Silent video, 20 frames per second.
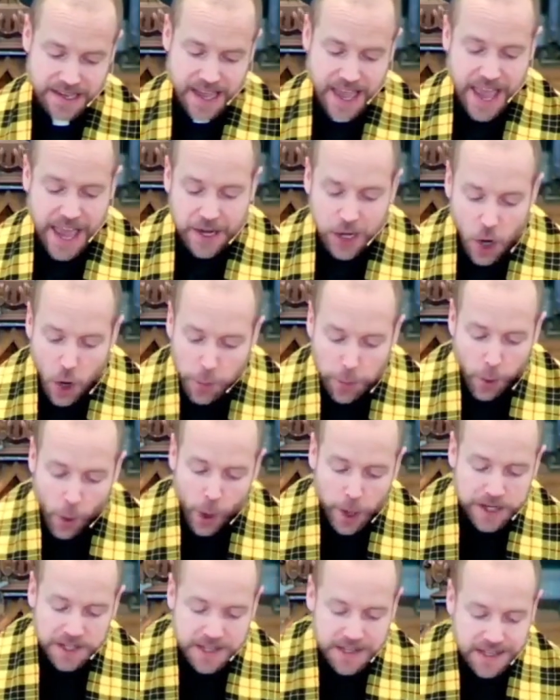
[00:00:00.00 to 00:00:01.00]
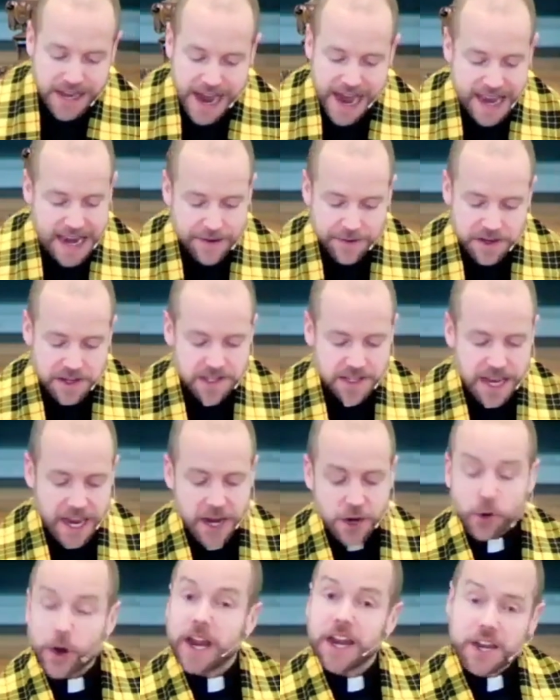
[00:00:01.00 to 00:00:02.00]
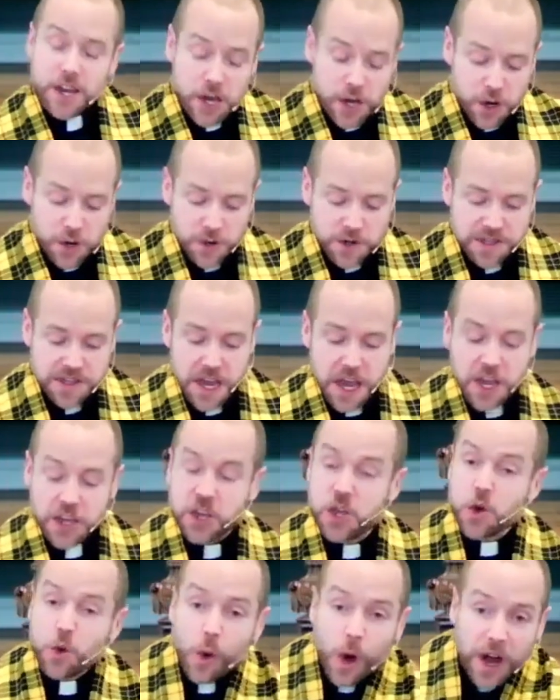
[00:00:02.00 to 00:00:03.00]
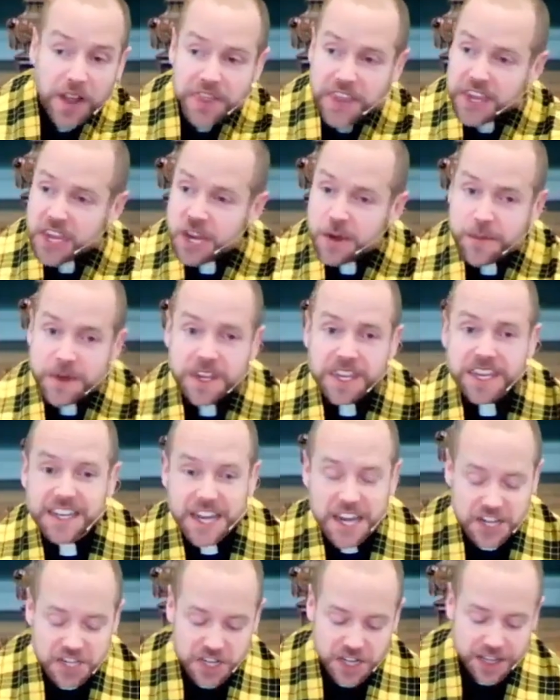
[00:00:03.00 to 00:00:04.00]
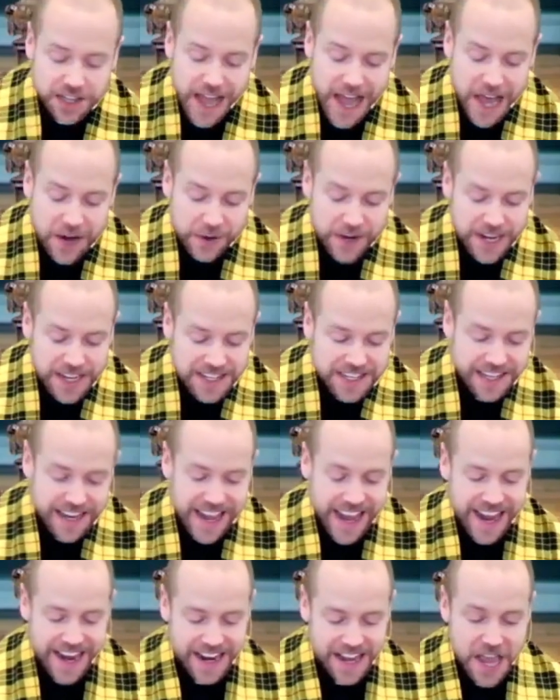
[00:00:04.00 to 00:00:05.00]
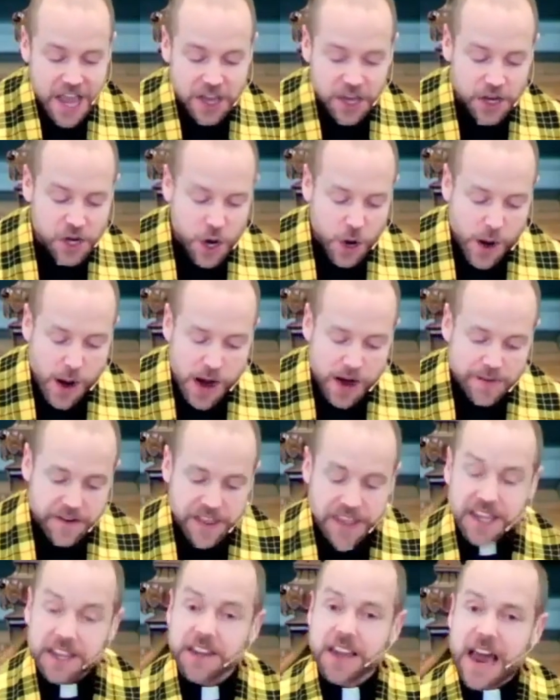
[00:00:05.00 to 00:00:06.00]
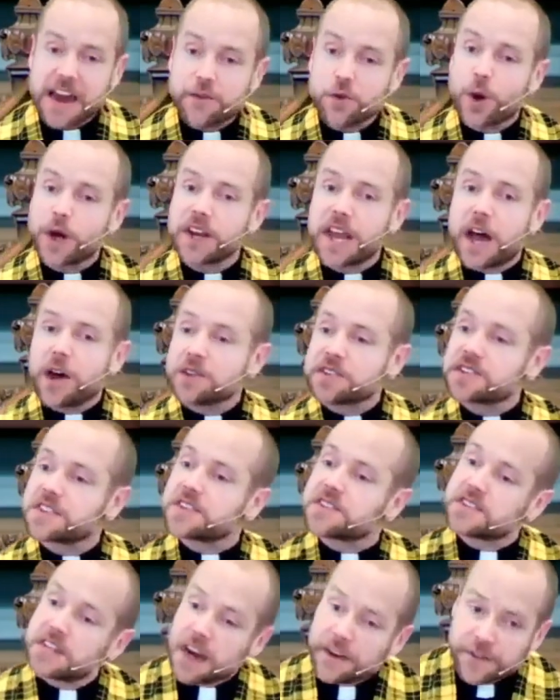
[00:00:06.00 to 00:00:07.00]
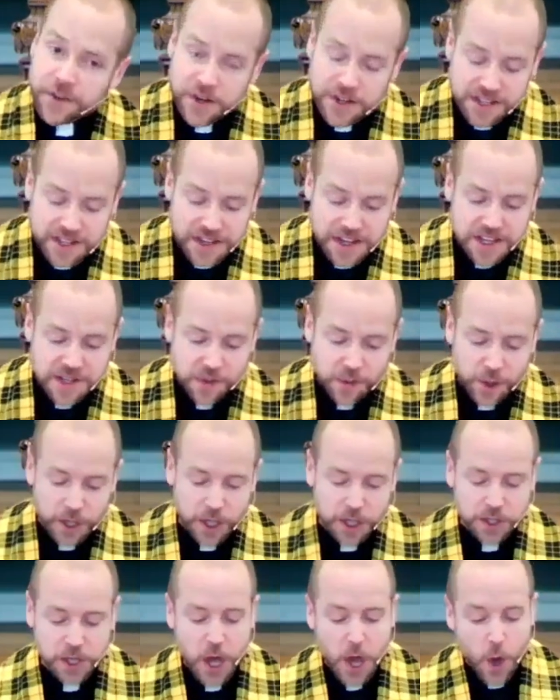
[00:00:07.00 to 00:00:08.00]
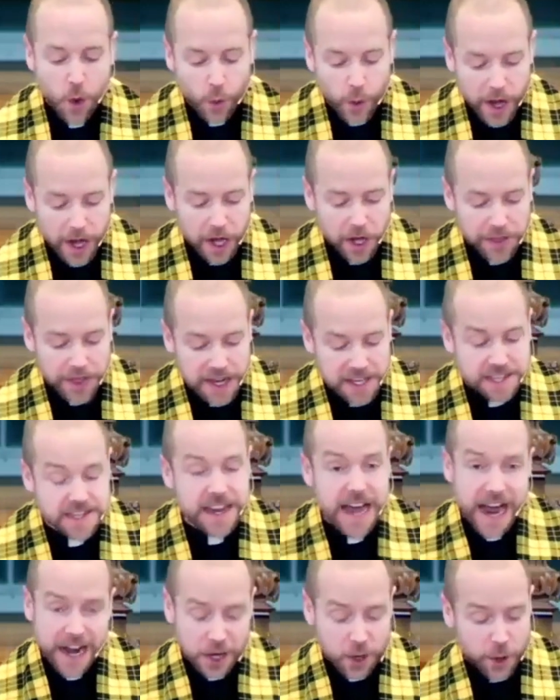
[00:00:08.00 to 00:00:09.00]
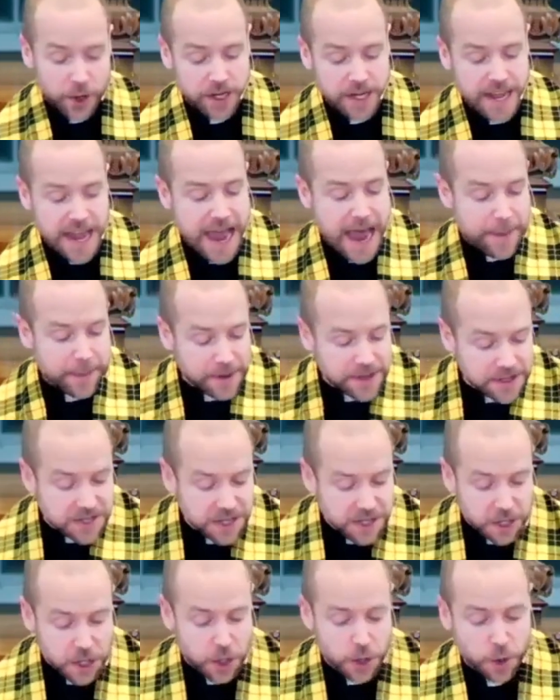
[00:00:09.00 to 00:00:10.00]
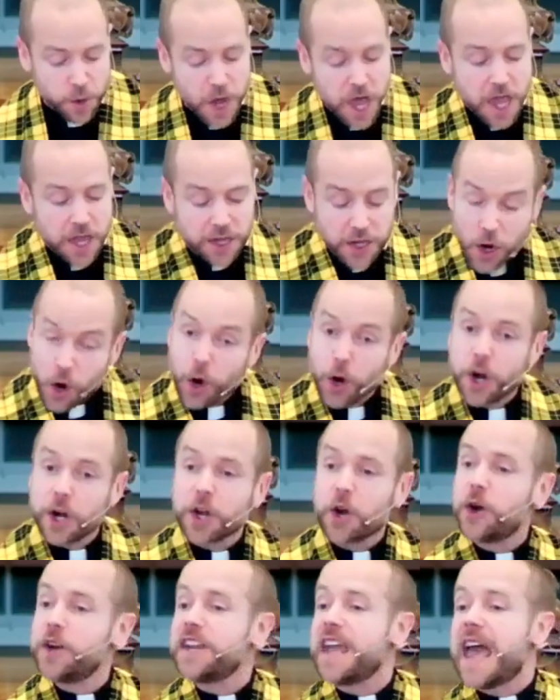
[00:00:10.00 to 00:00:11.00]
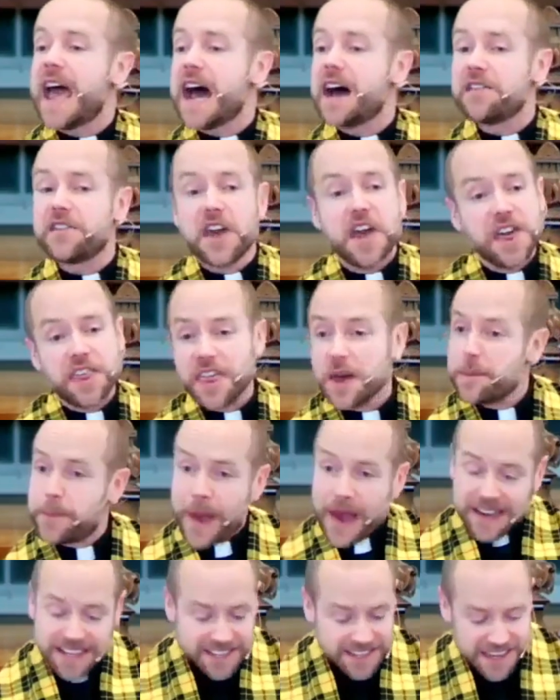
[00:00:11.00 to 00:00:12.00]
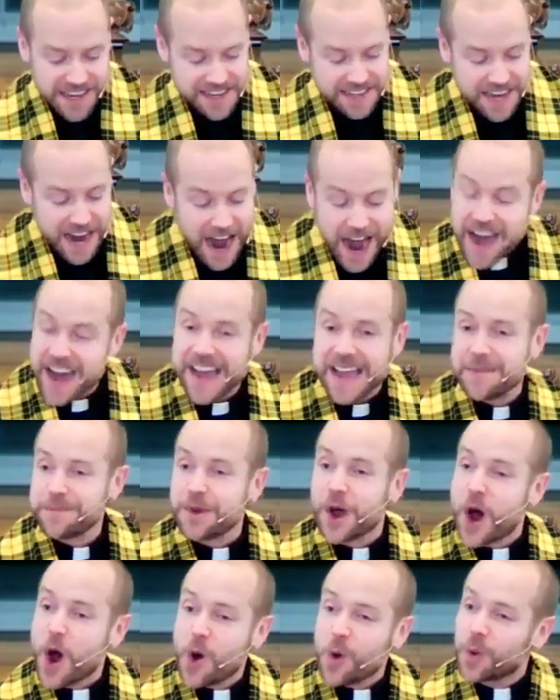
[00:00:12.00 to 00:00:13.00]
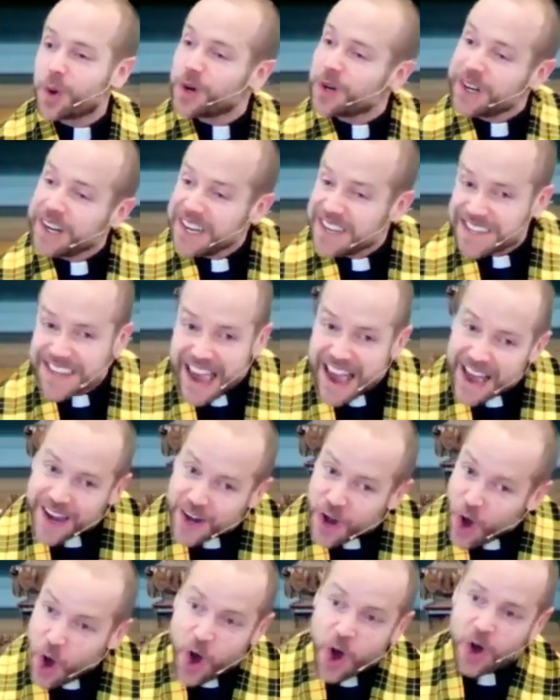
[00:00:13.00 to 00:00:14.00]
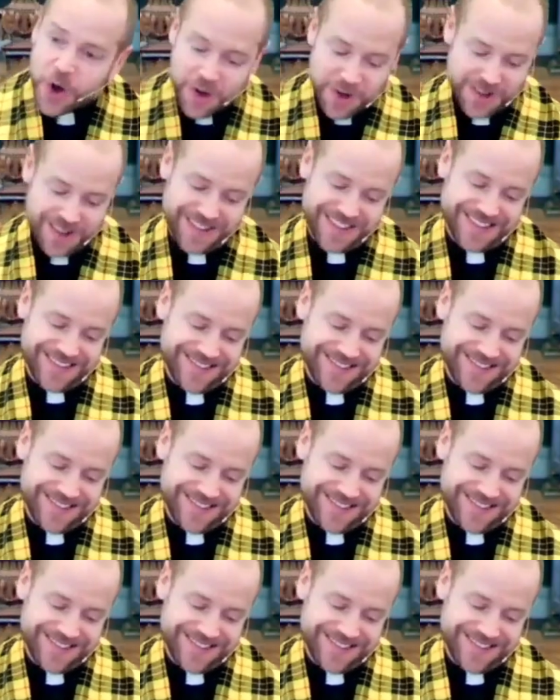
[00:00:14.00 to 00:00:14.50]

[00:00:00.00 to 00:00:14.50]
At no point does God ever say, great news, you won the human condition lottery today. You know how everyone else suffers in this world? Well, that's not going to happen to you. You're going to have the best time. No worries at all.